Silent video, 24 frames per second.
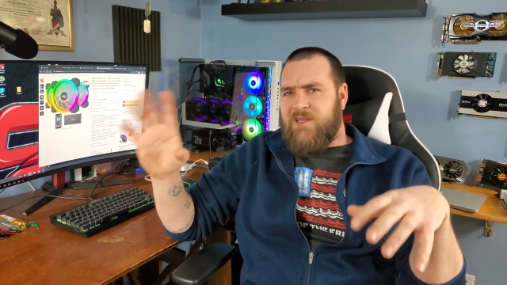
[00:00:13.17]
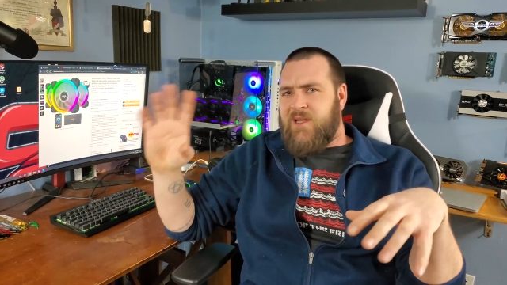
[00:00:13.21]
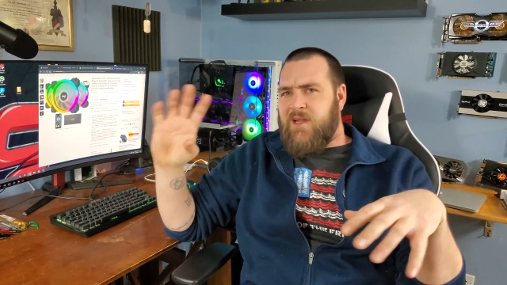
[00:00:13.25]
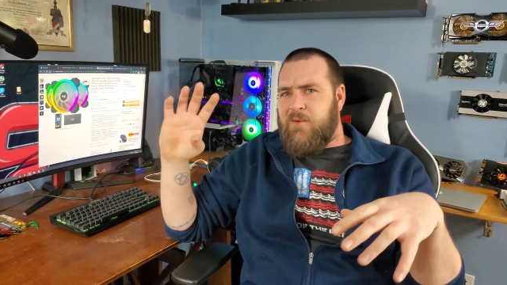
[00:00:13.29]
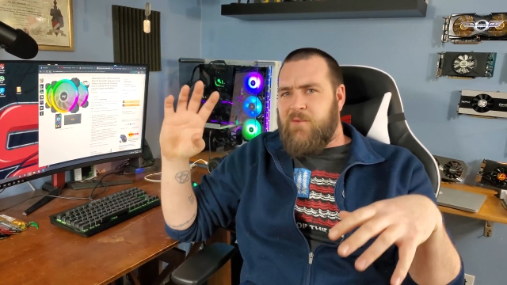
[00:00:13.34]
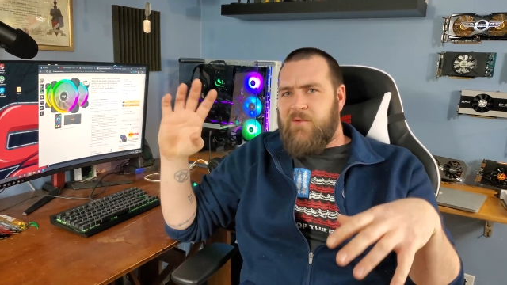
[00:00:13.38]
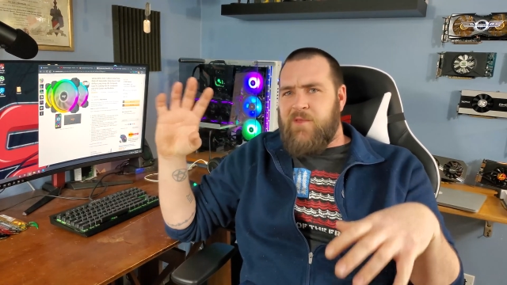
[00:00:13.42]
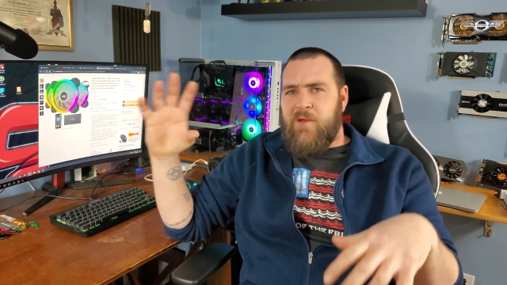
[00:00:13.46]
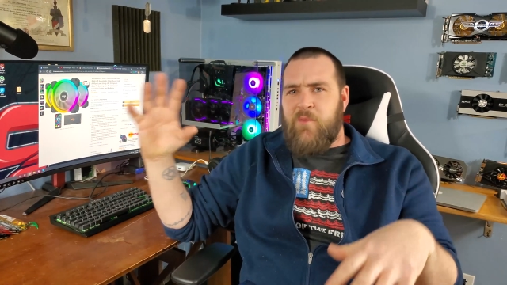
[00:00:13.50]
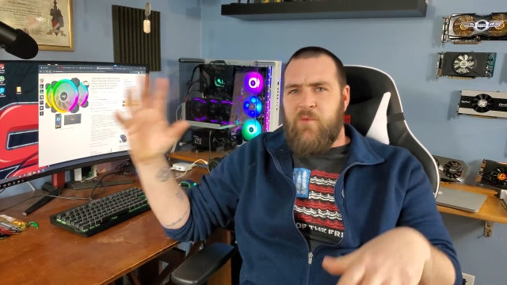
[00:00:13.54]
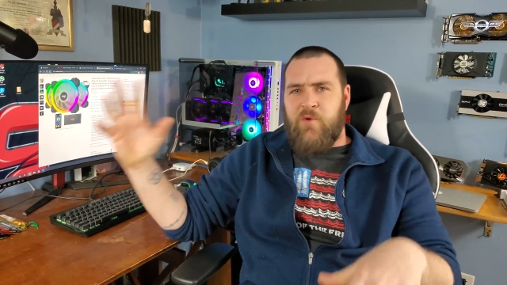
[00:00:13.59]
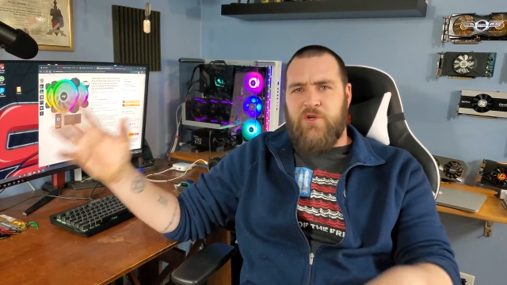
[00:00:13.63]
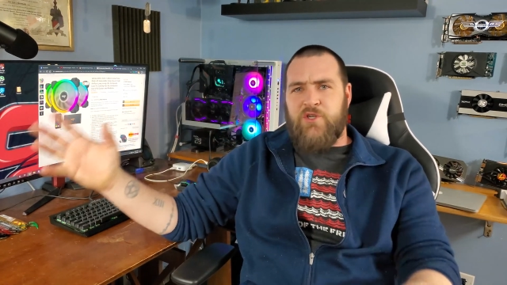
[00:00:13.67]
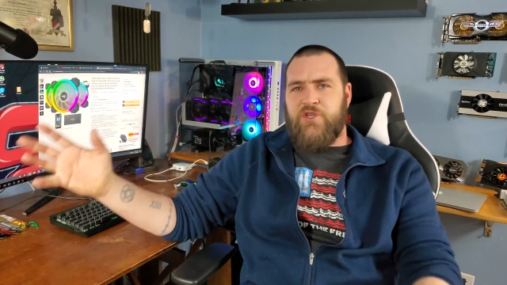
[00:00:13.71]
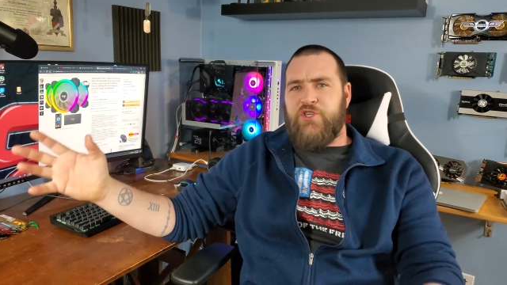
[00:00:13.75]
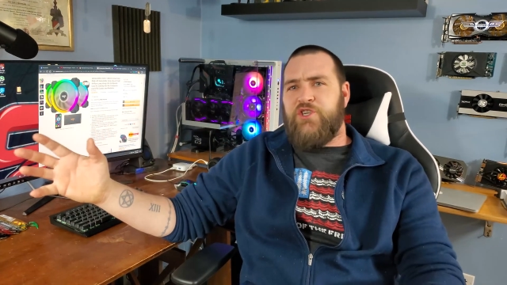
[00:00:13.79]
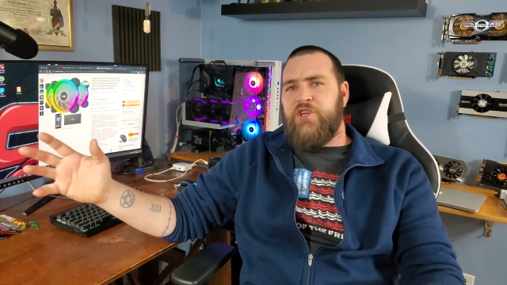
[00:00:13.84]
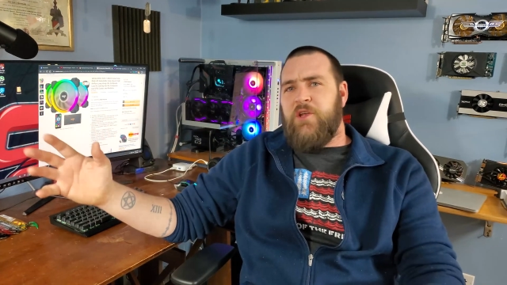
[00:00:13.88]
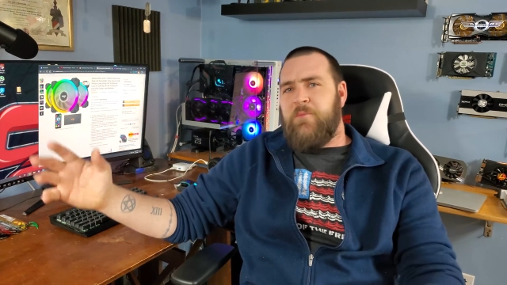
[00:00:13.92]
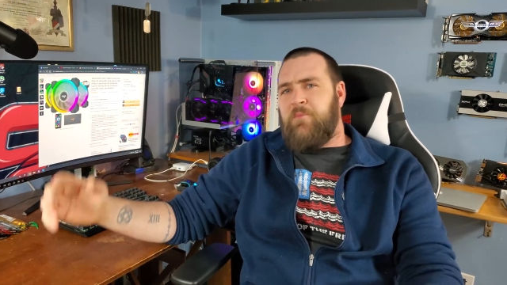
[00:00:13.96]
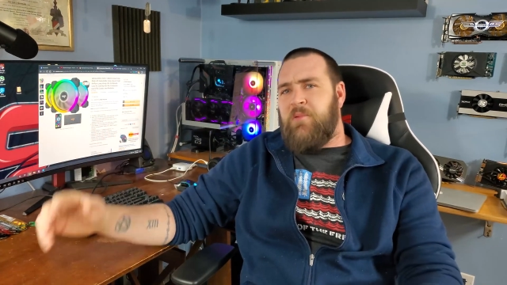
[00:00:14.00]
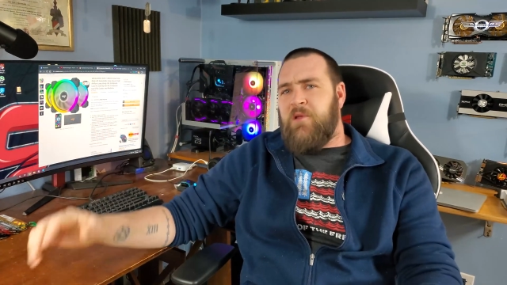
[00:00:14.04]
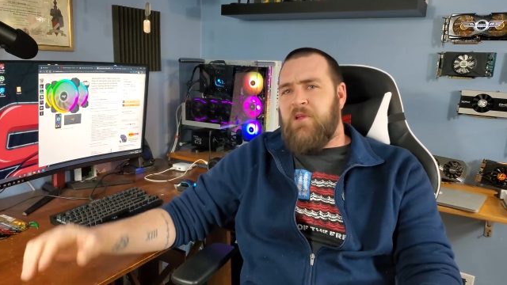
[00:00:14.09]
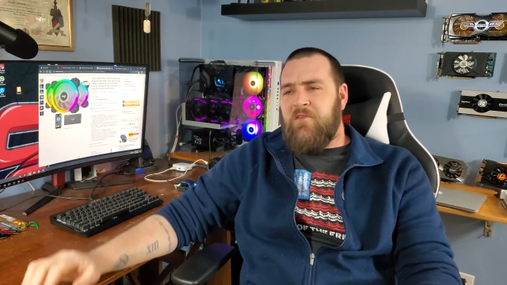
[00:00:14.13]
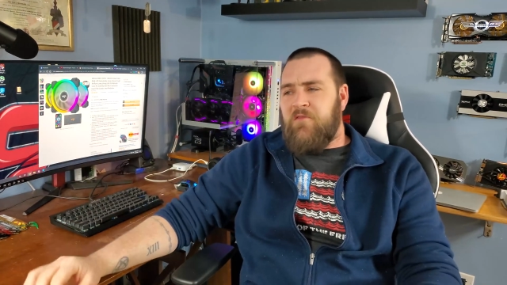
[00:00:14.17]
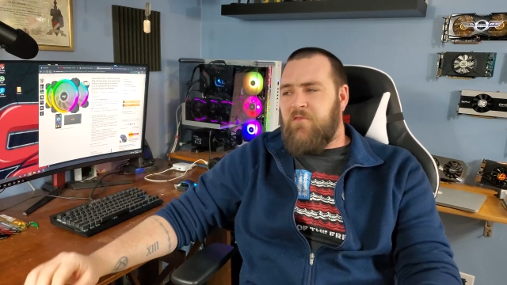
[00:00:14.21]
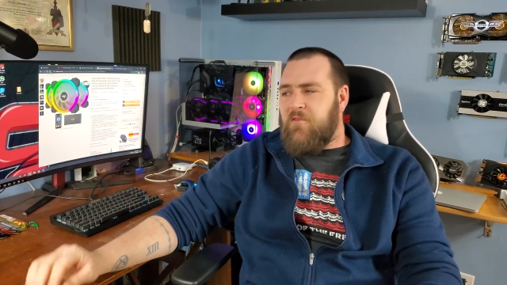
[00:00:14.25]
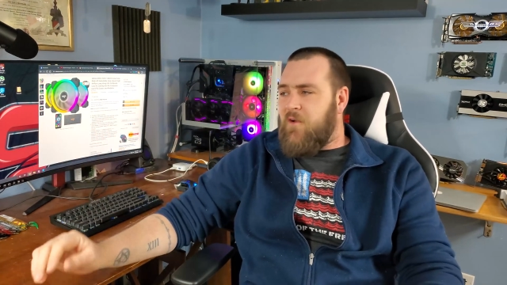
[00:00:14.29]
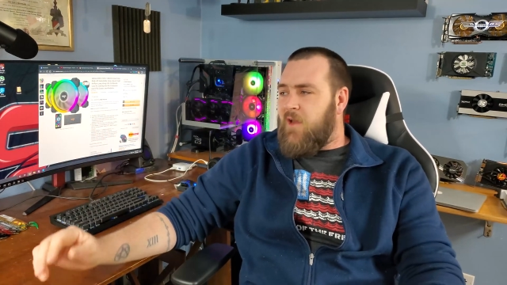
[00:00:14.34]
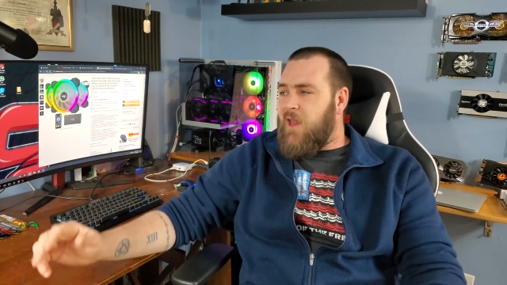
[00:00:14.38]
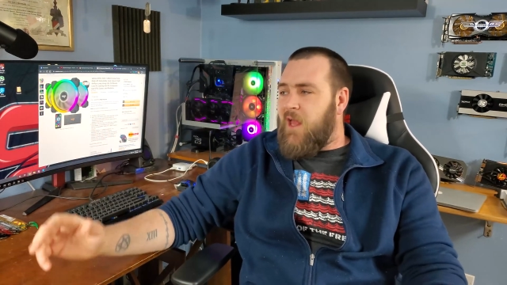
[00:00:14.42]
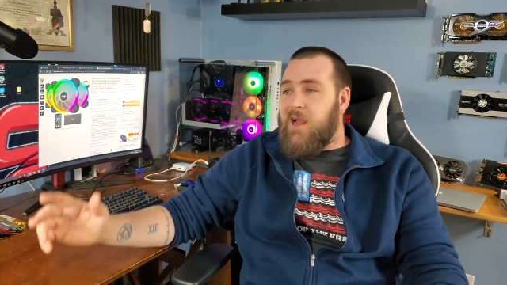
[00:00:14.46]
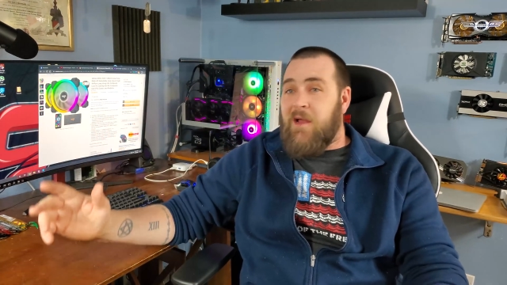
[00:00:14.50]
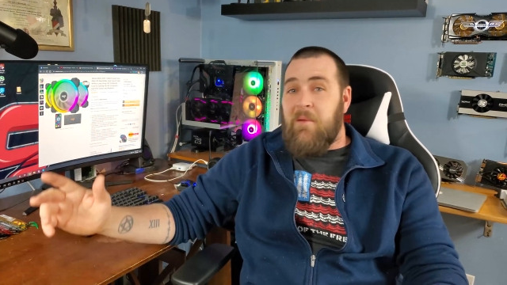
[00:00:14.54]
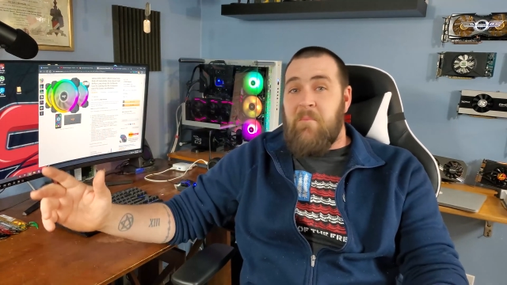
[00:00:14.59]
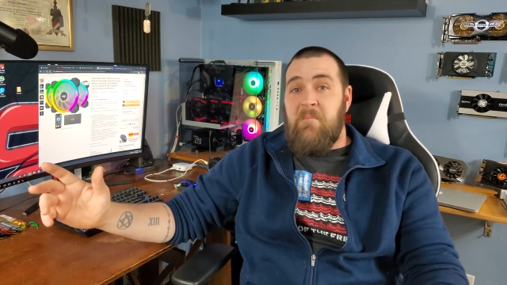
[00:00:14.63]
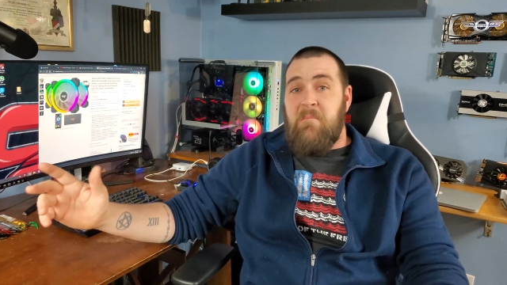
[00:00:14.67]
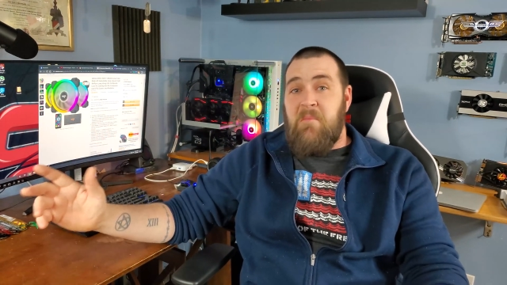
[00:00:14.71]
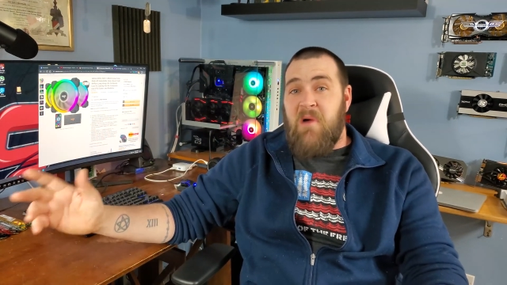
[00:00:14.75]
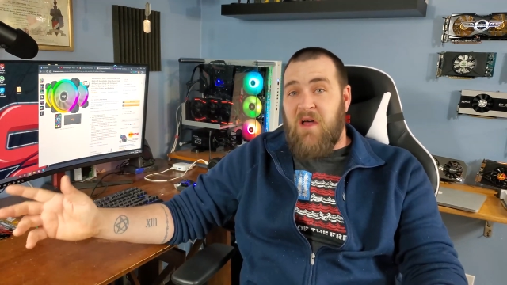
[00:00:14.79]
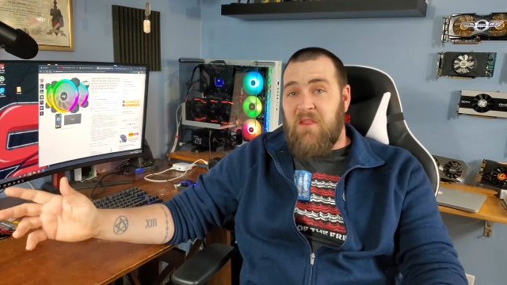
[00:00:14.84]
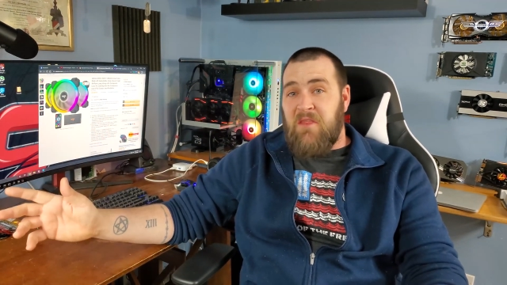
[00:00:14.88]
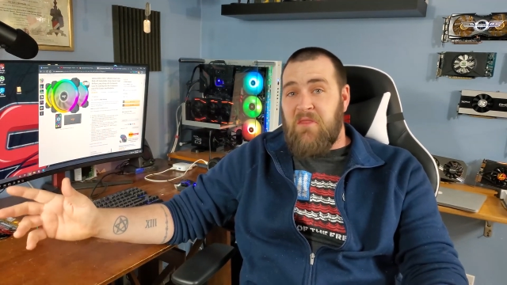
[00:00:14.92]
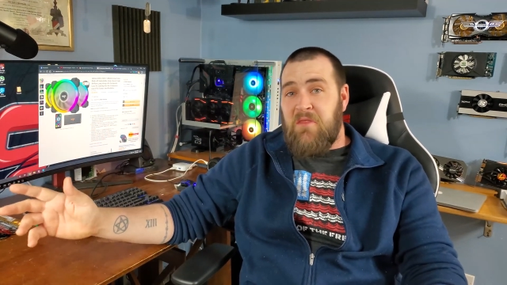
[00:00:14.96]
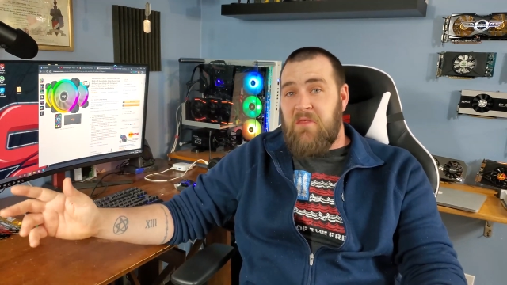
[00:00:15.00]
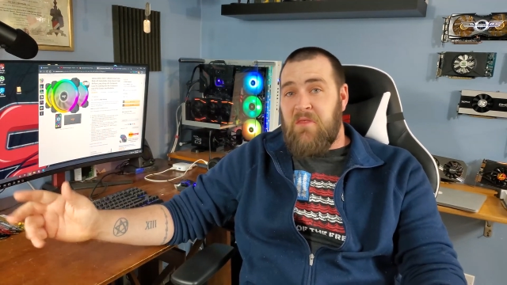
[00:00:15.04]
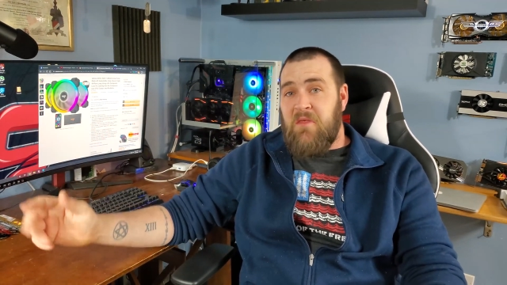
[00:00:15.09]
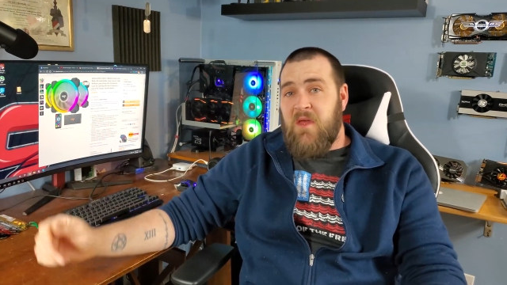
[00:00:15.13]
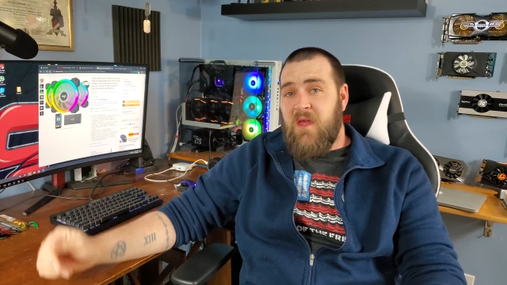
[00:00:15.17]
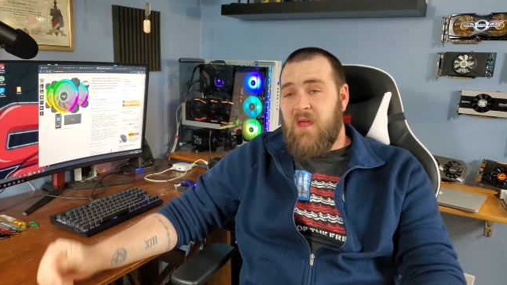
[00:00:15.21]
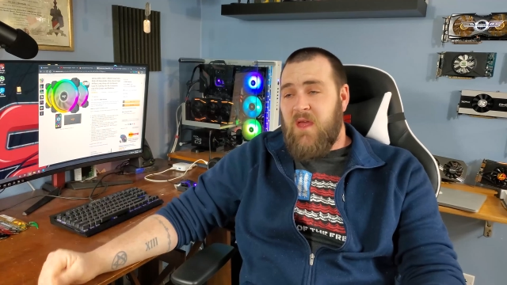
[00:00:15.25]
thing where they weren't shipping for like a month,